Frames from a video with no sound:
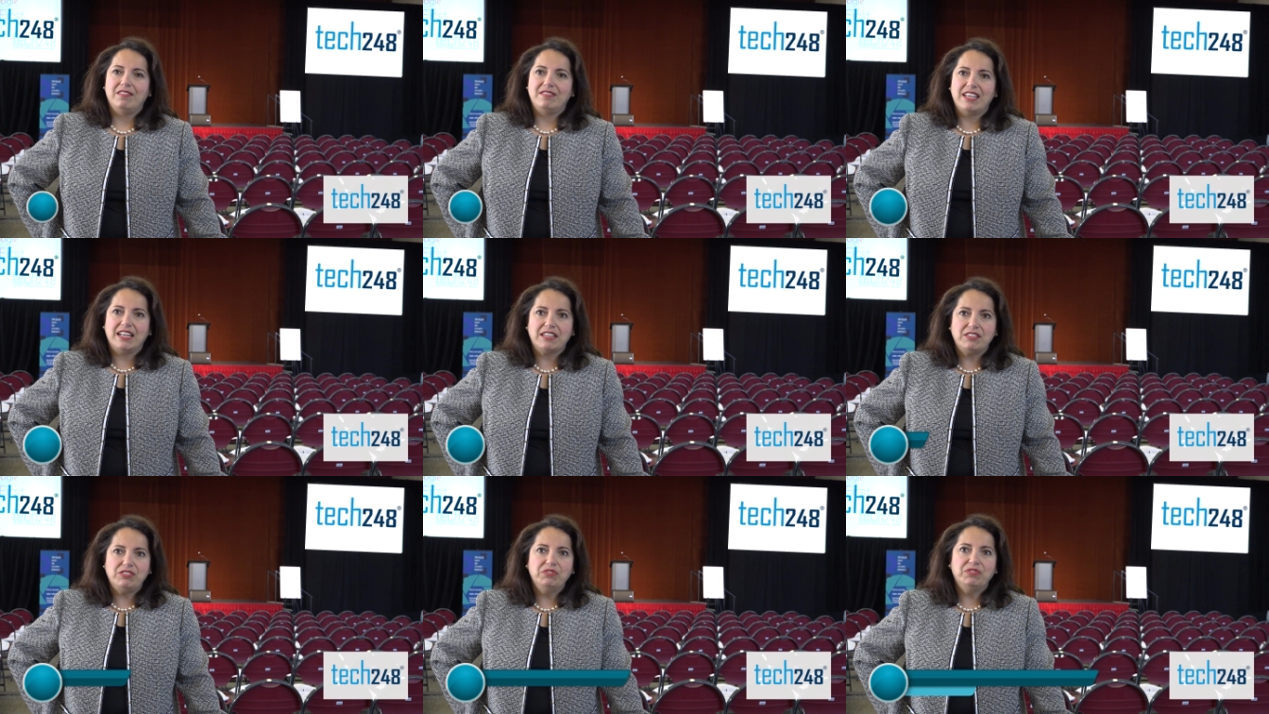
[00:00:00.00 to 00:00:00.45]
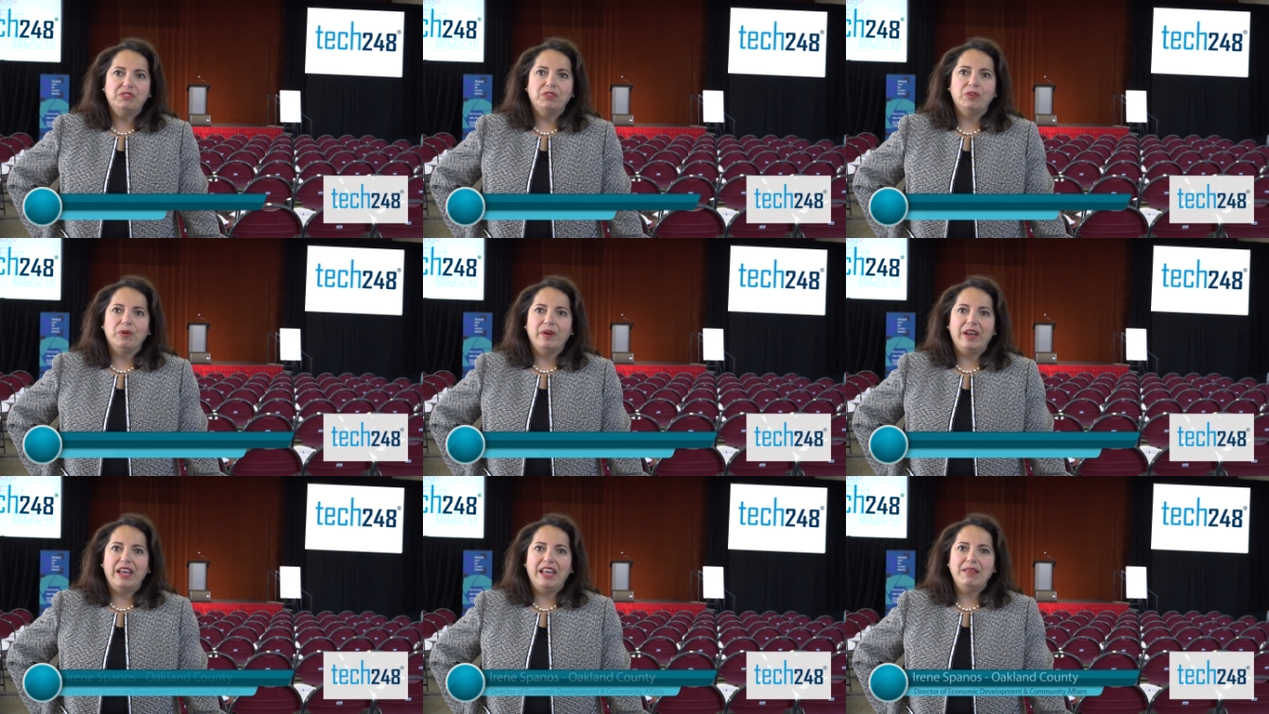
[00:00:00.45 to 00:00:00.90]
Tech
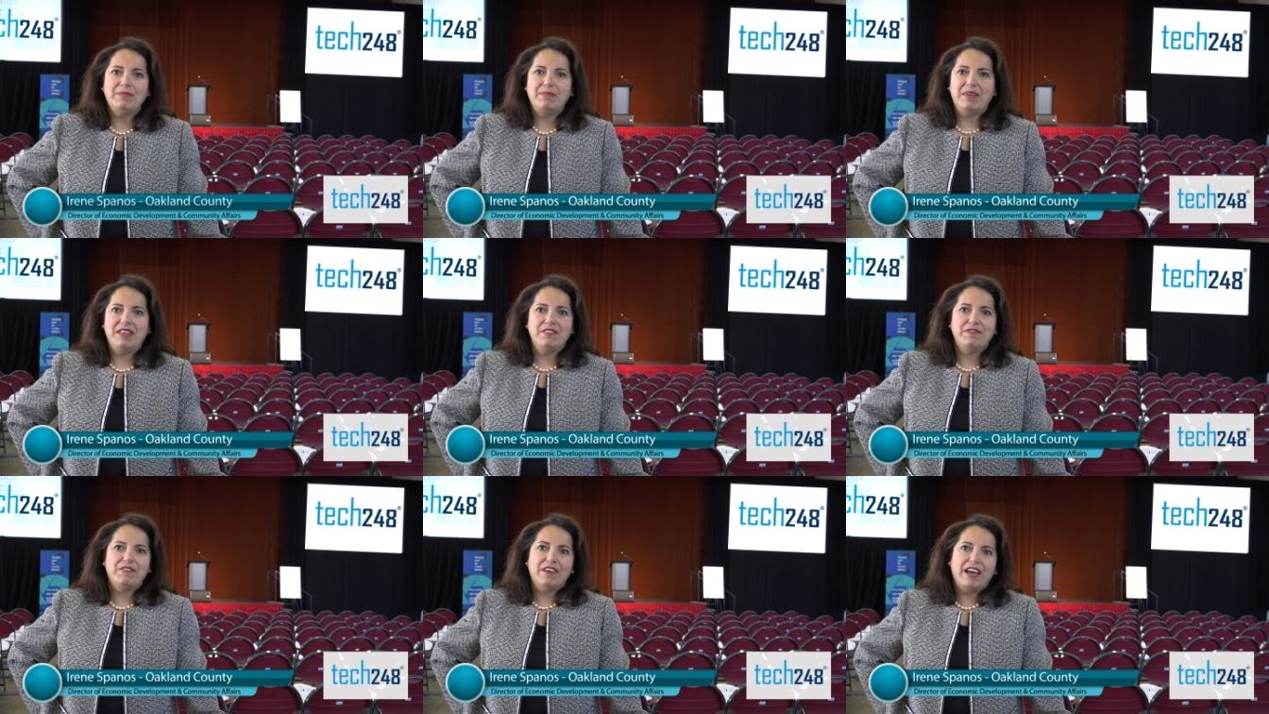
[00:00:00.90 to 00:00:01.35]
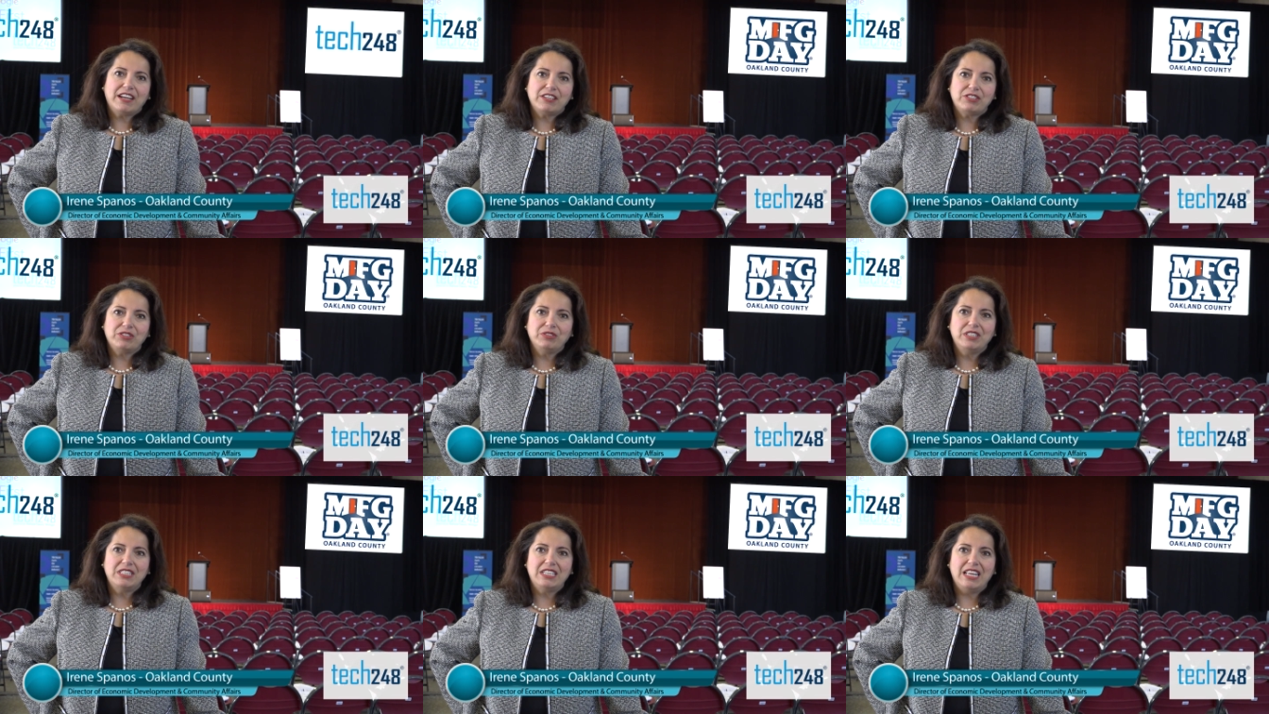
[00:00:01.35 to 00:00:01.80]
248,
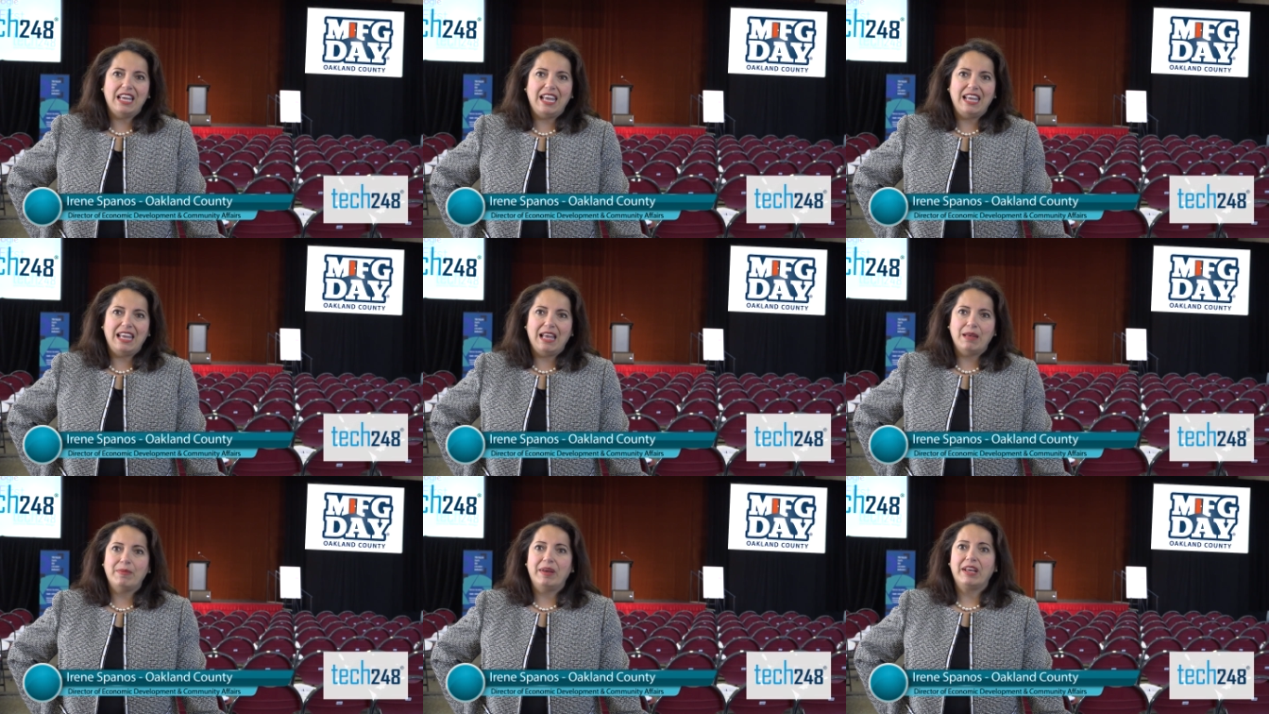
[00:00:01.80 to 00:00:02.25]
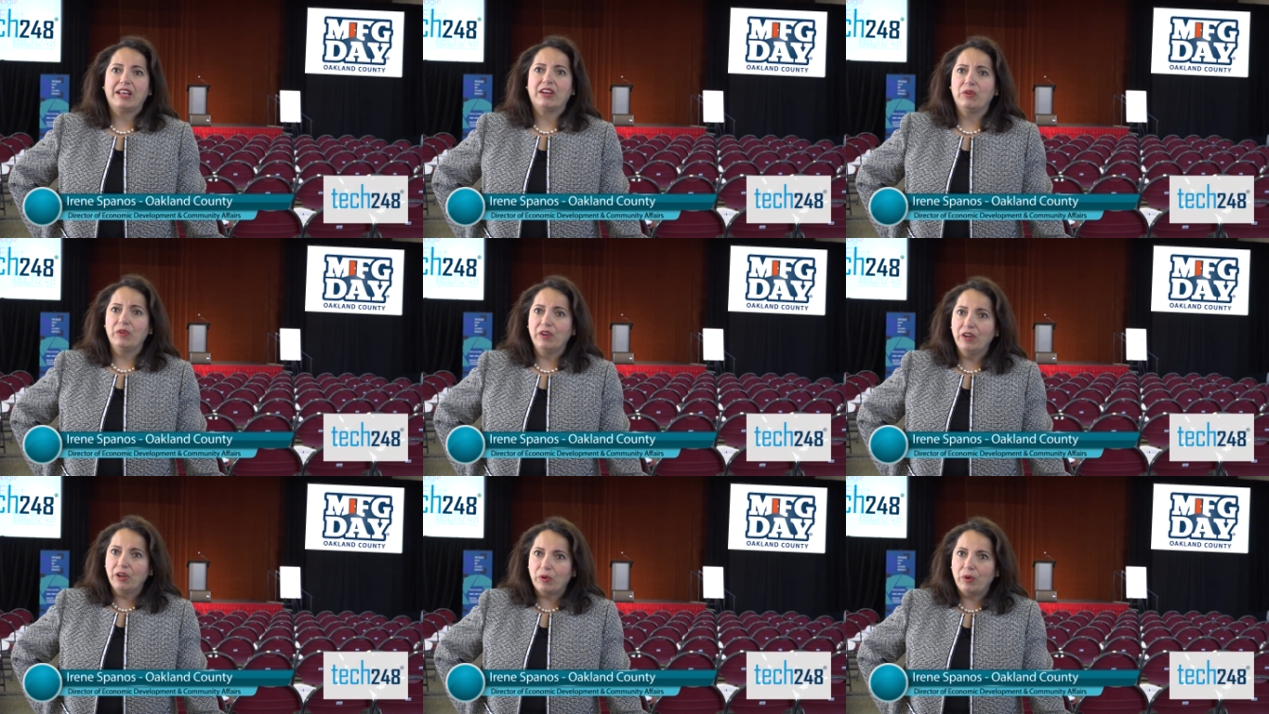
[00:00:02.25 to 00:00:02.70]
Manufacturing Day, and Mi
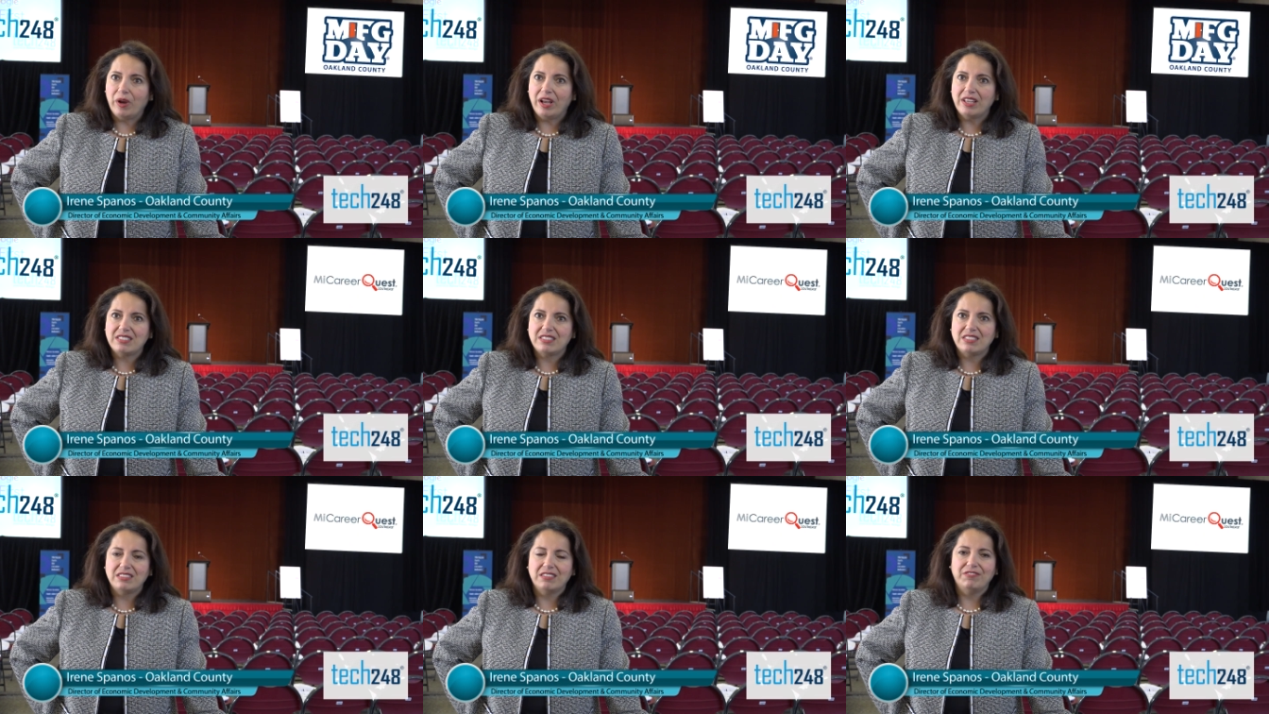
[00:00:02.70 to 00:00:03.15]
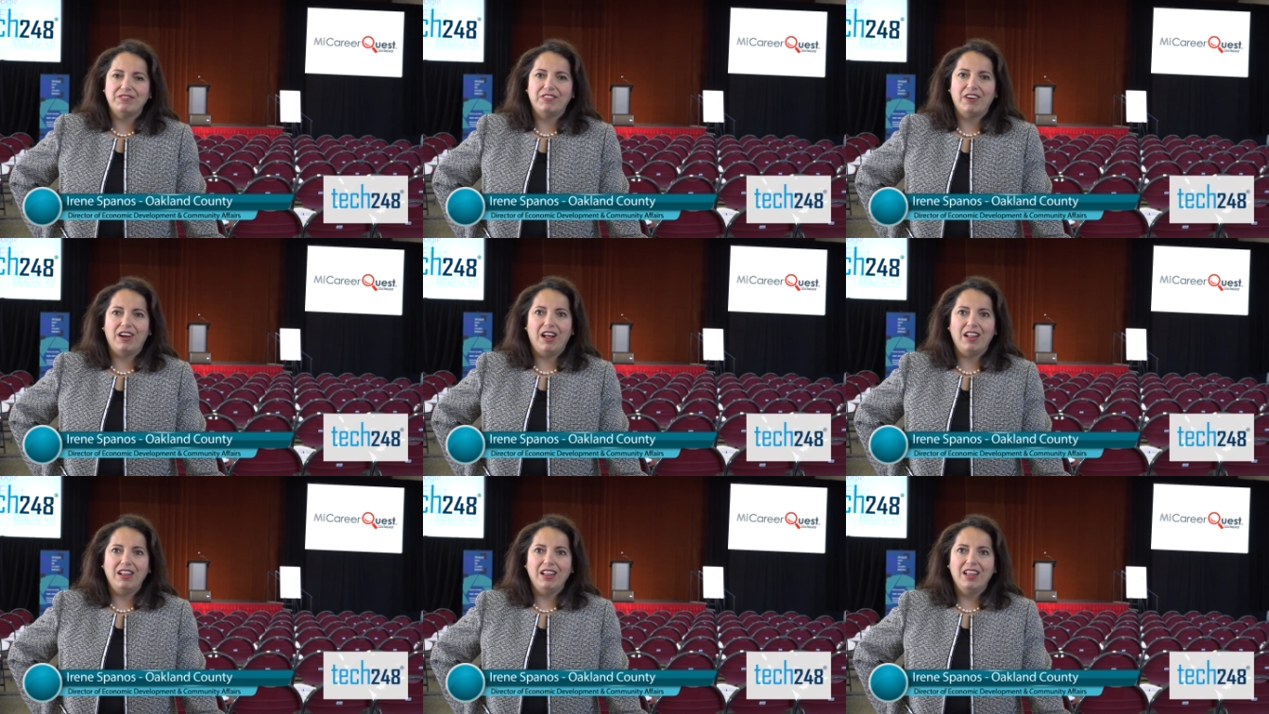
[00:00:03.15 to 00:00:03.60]
Career Quest in the
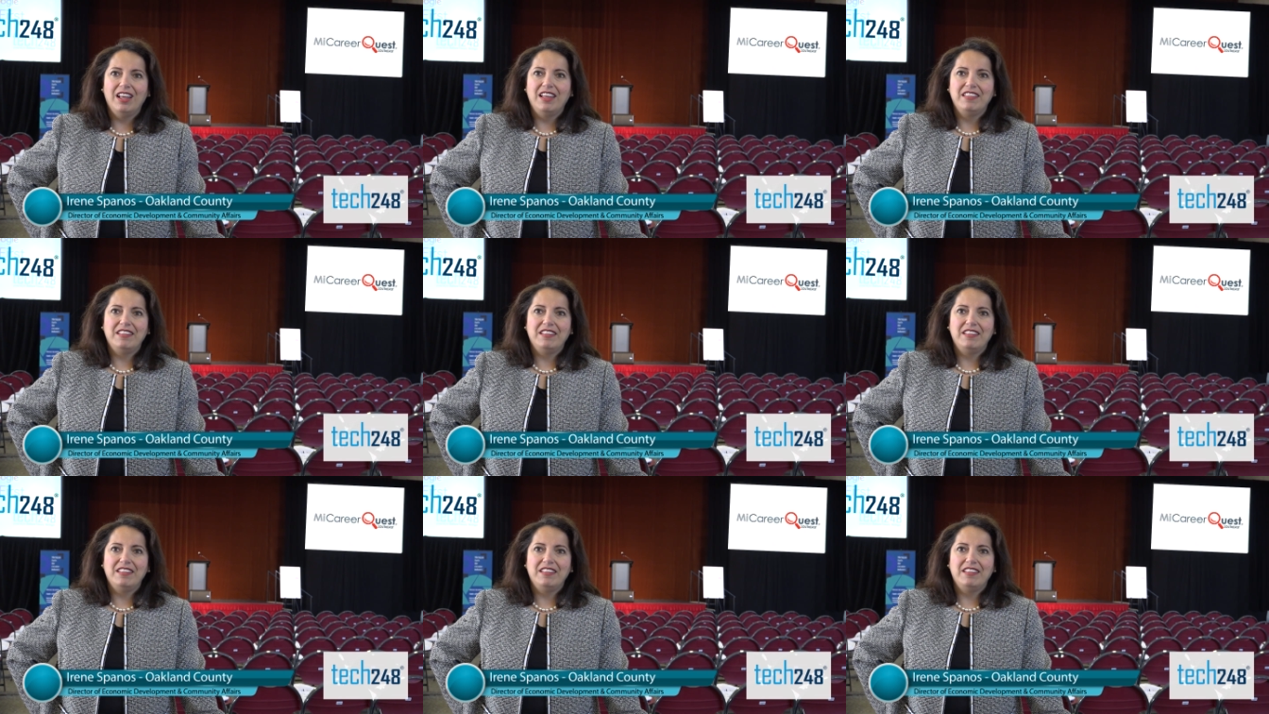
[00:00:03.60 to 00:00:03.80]
fall.